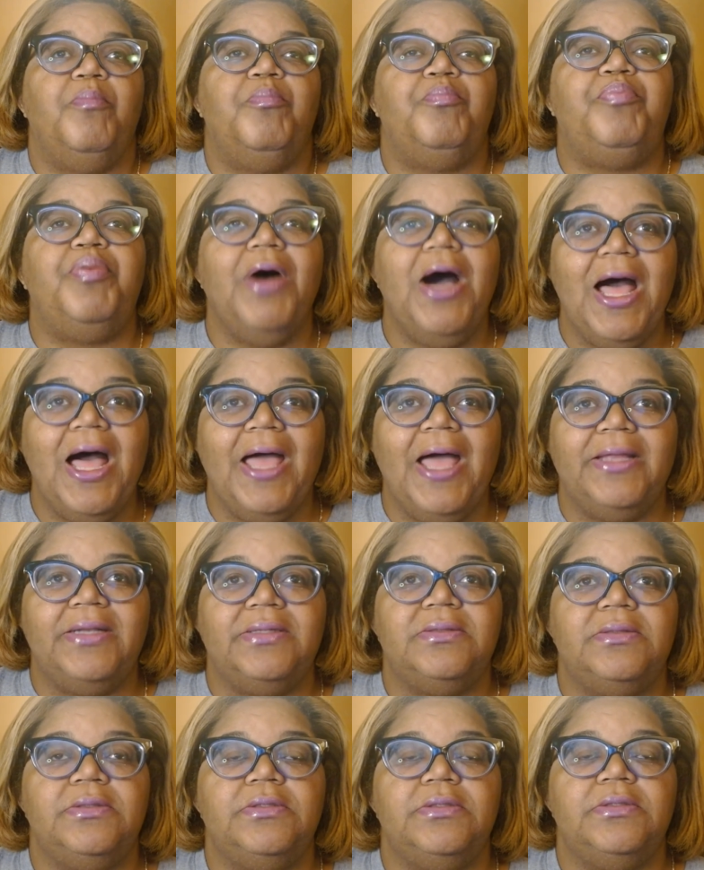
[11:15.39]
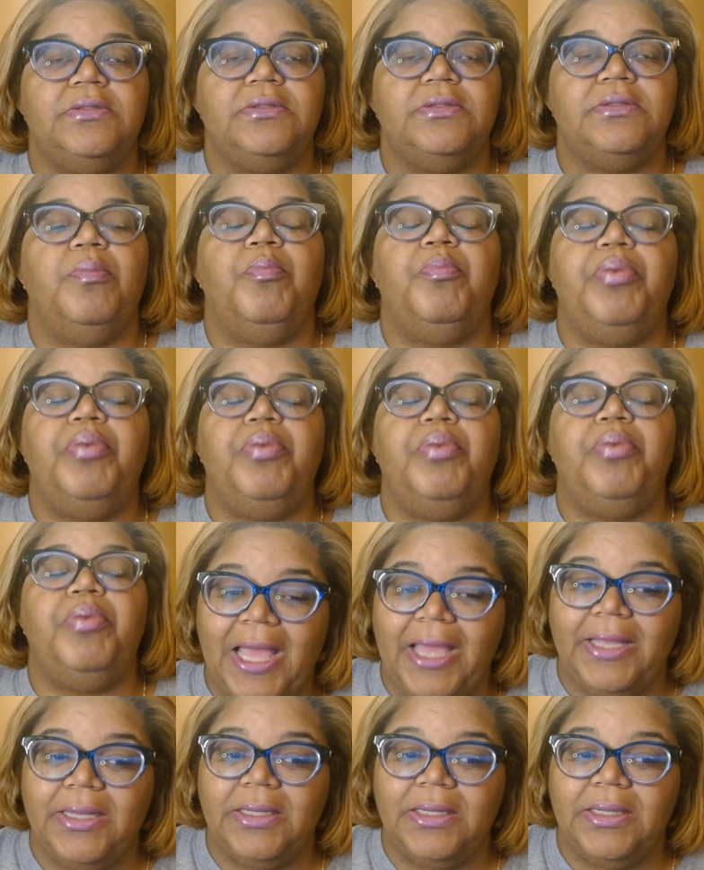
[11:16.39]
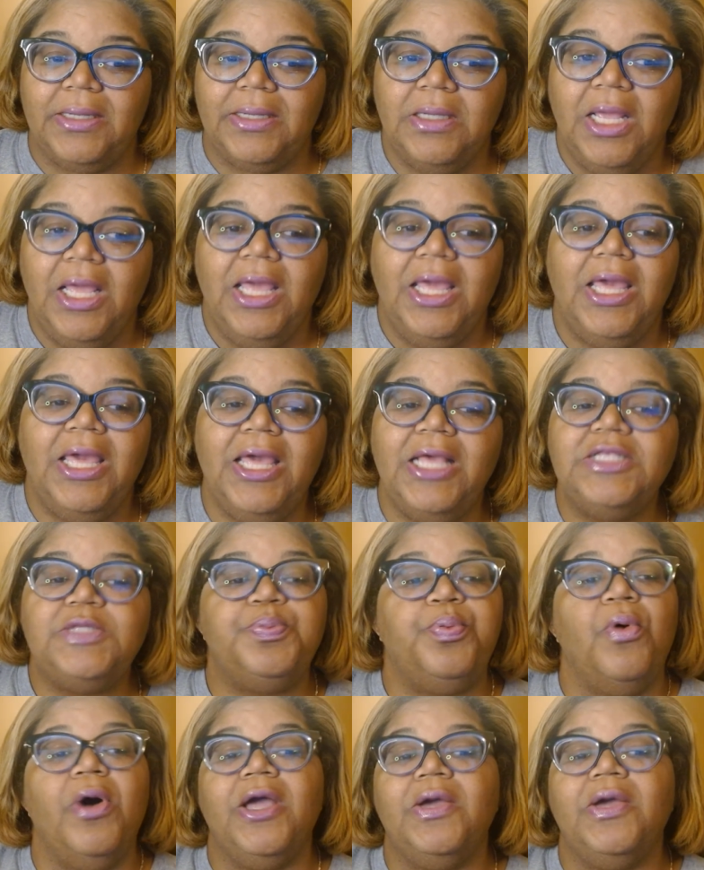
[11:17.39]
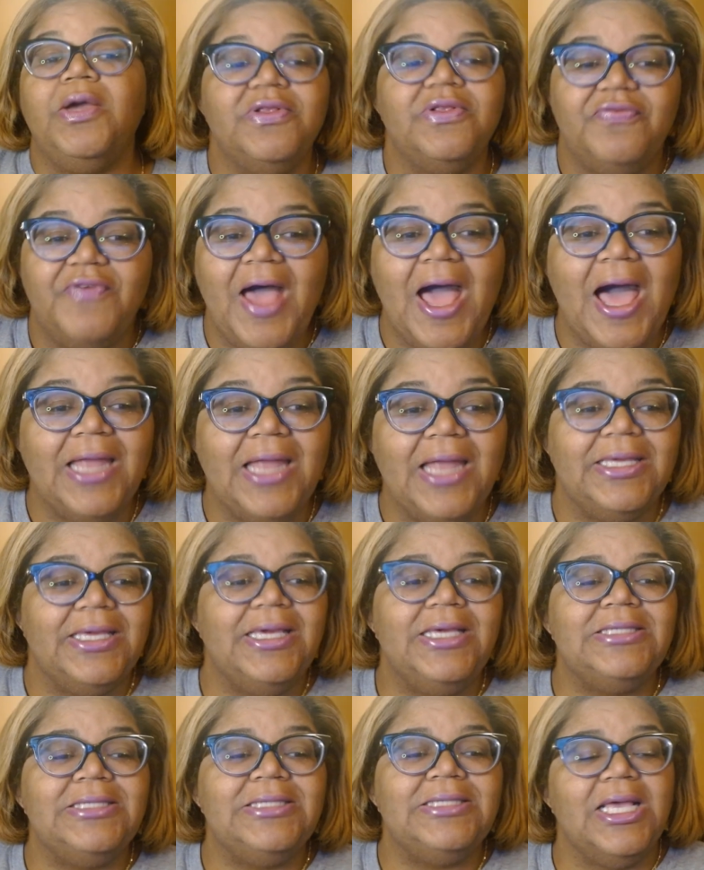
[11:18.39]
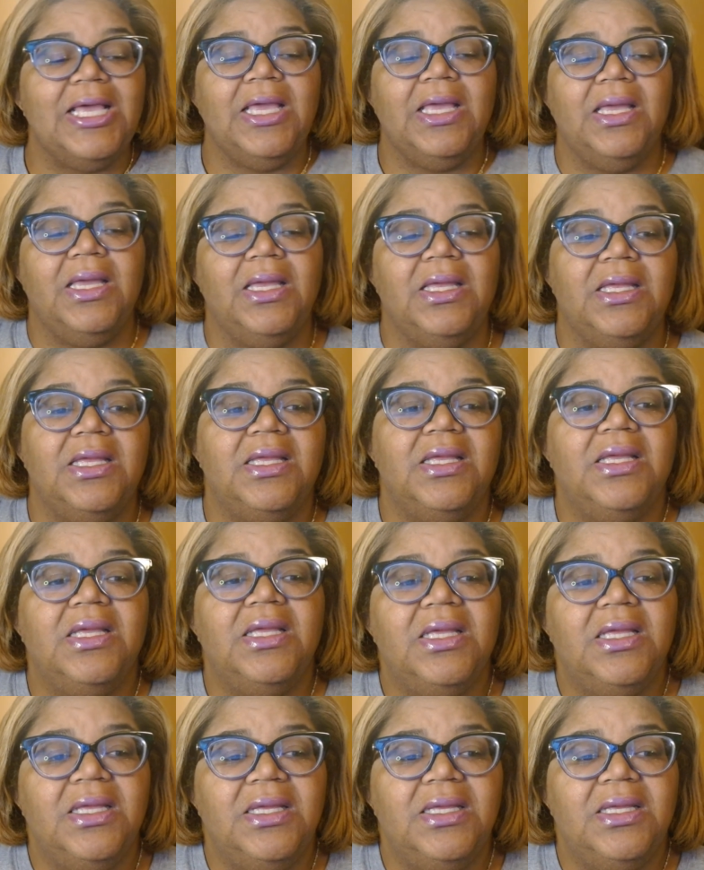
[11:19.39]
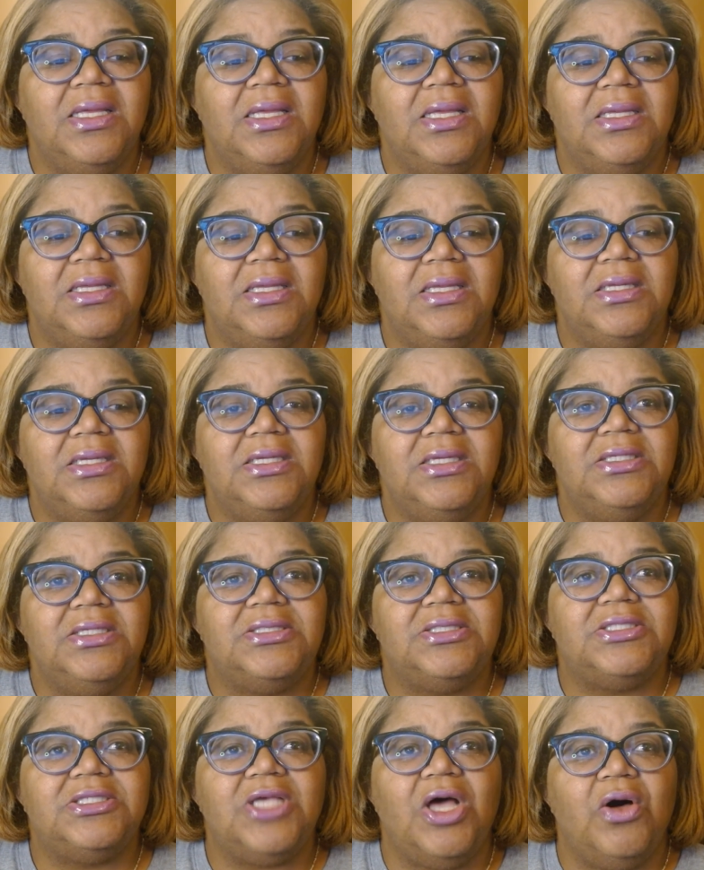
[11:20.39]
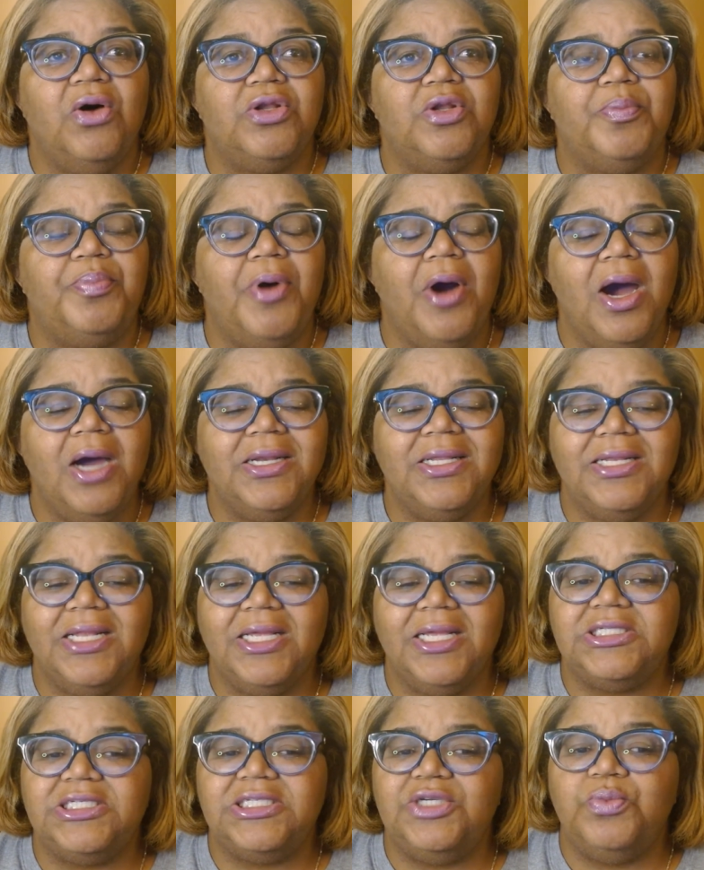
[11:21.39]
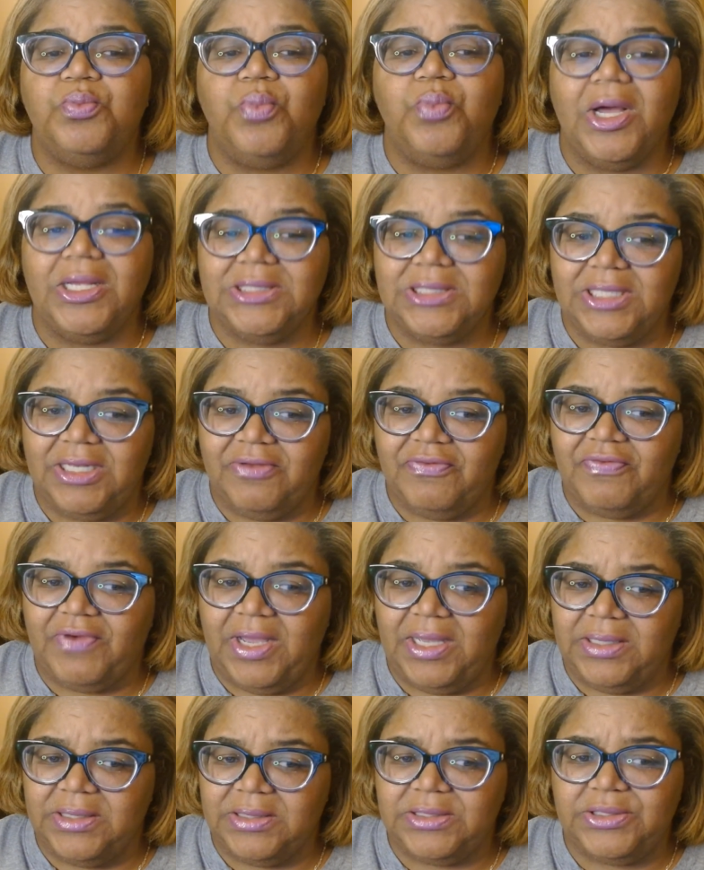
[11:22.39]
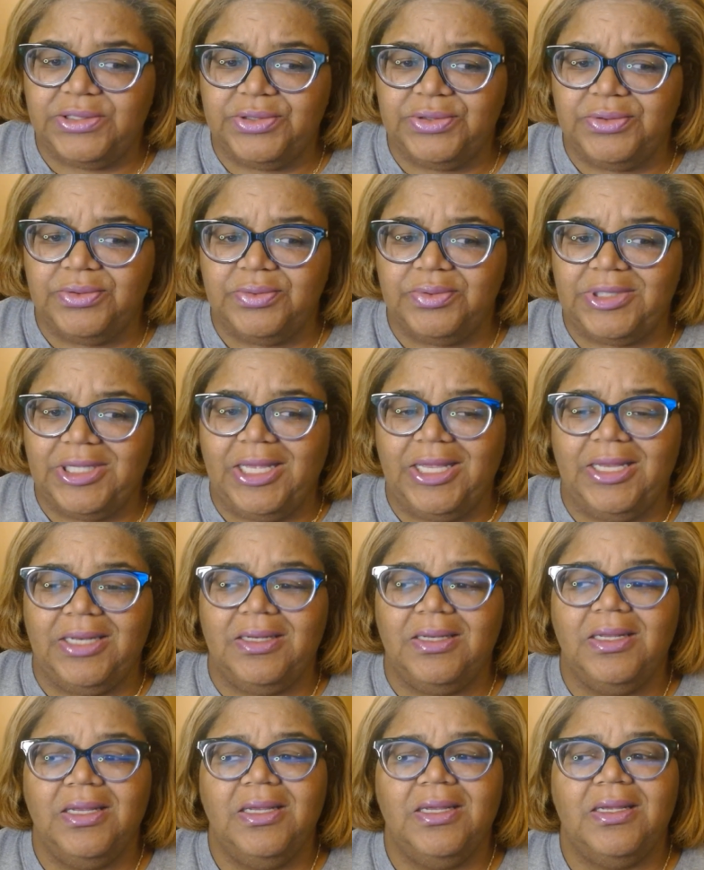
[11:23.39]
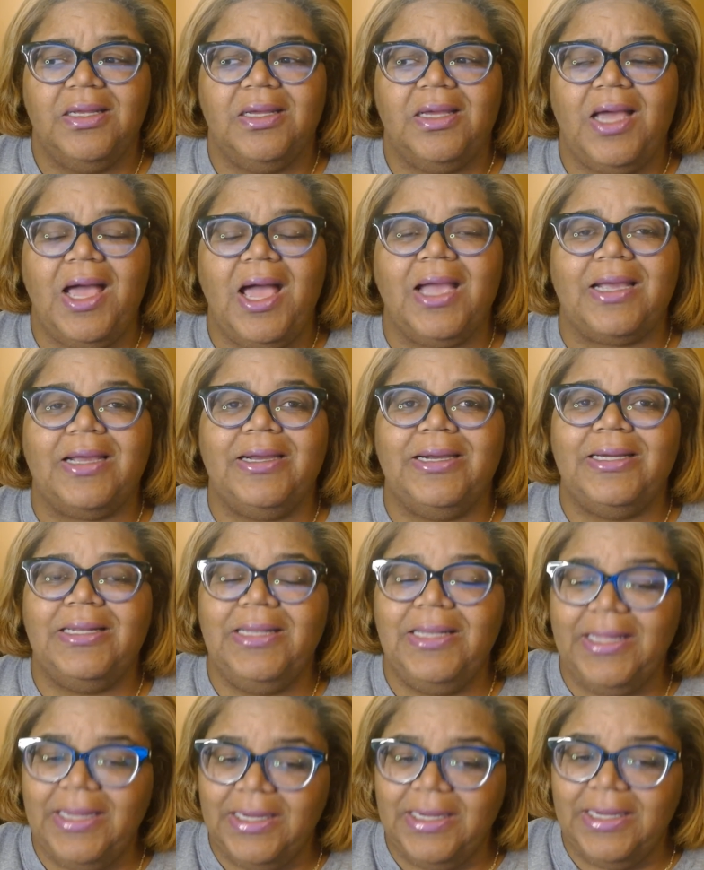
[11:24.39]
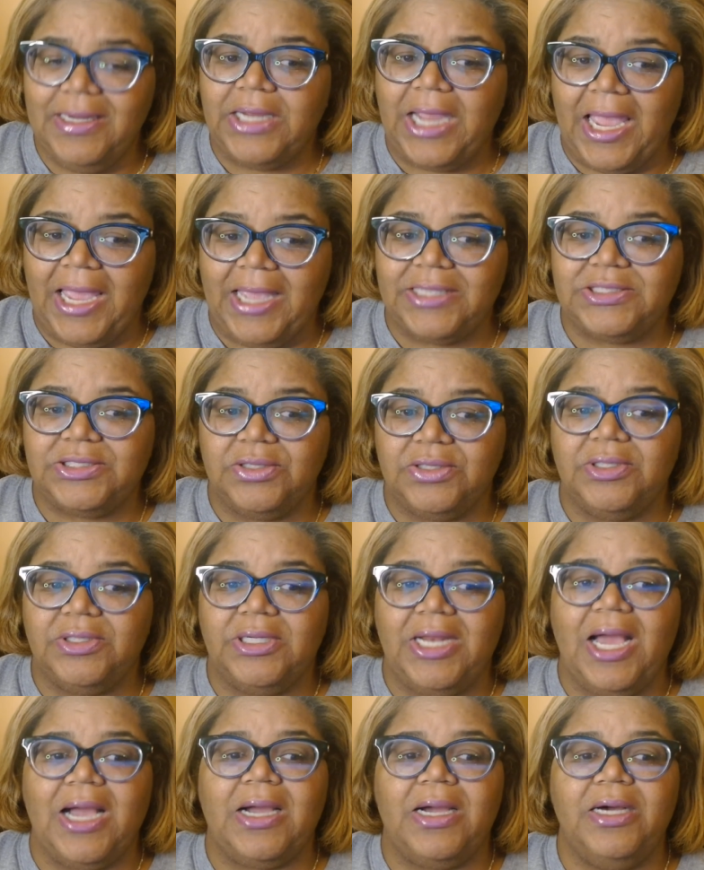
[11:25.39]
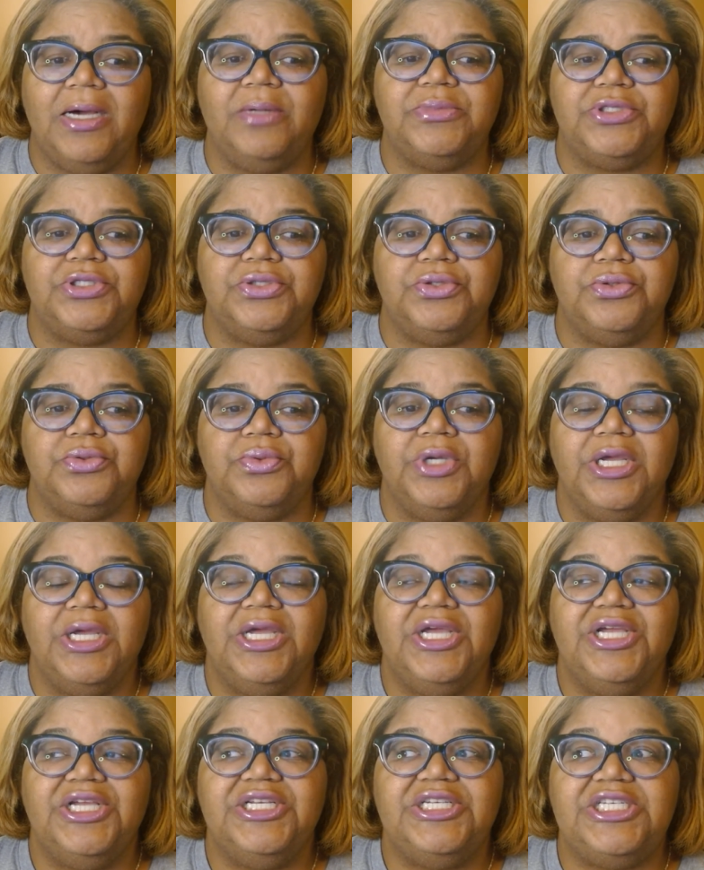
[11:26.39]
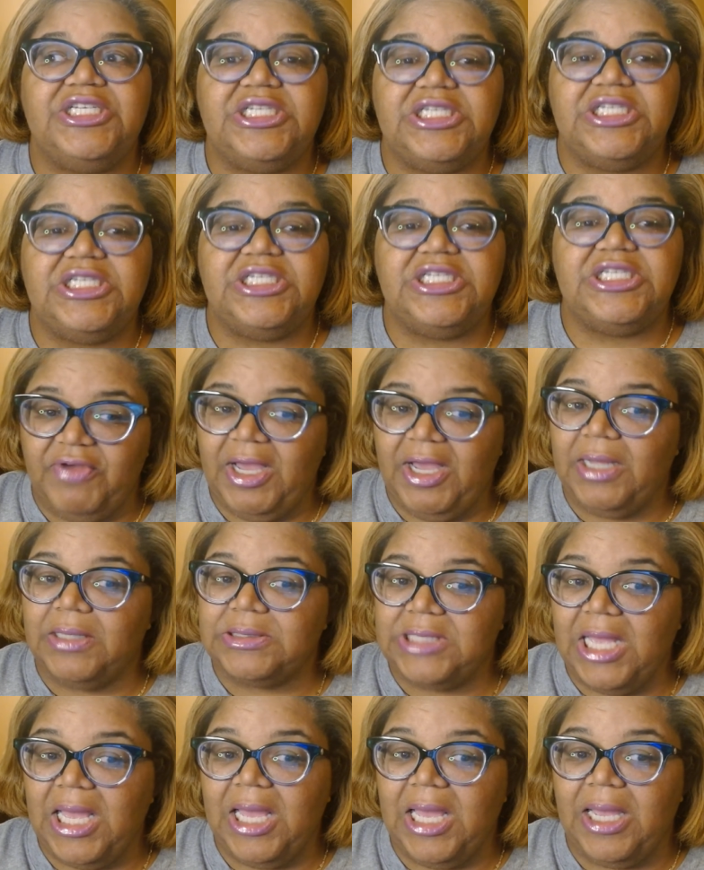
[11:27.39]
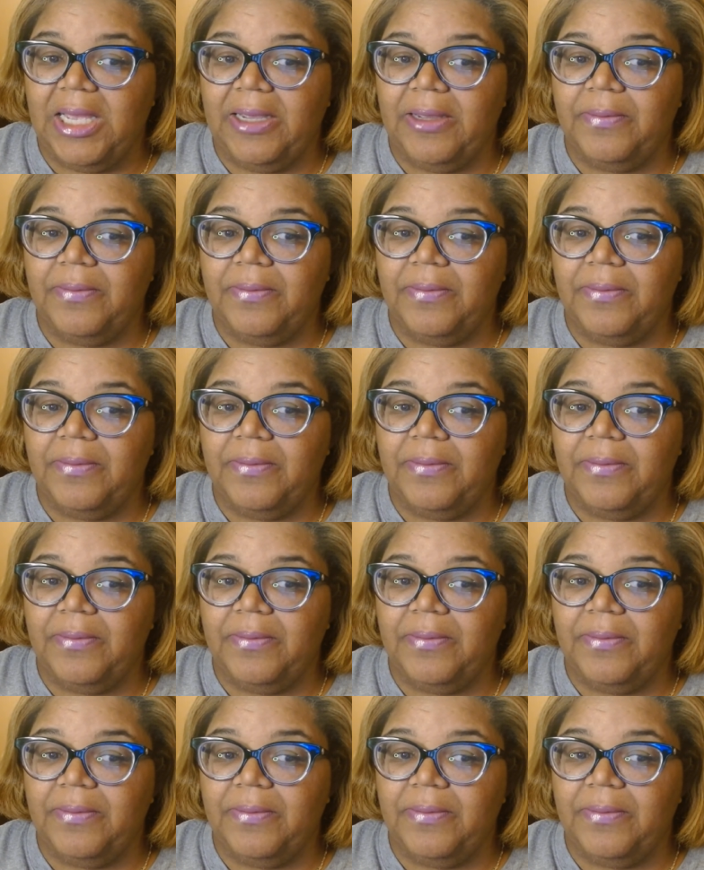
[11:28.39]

But, his point was valid. He said, so the party that she wasn't invited to, that I clearly asked her to not come to, she found time.